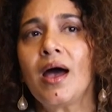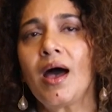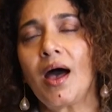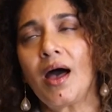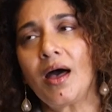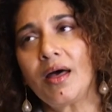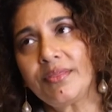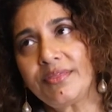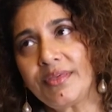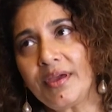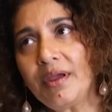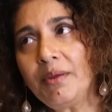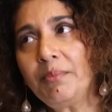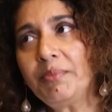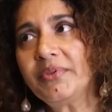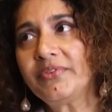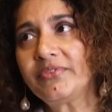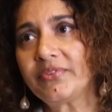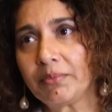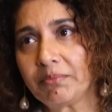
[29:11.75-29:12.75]
our
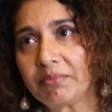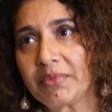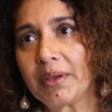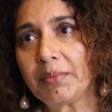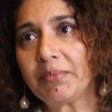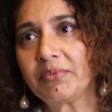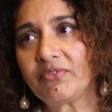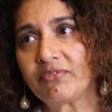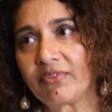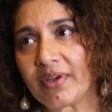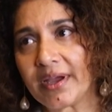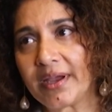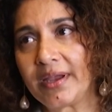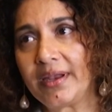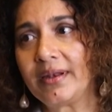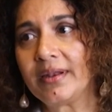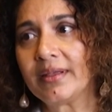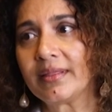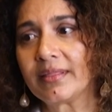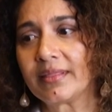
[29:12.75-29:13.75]
therapists sometimes
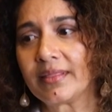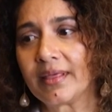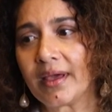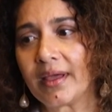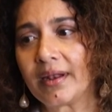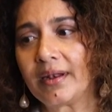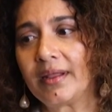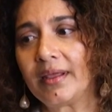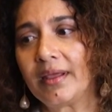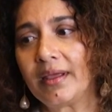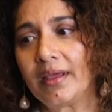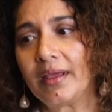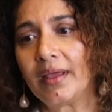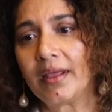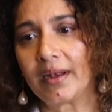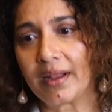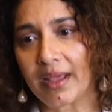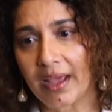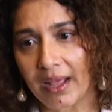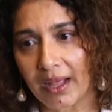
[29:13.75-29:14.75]
find that
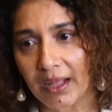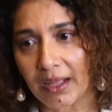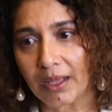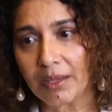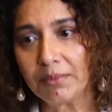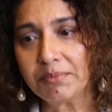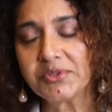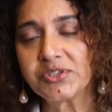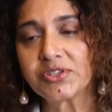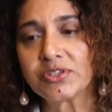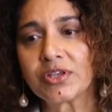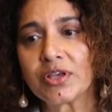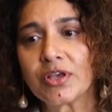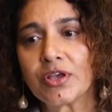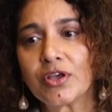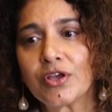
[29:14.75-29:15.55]
it helps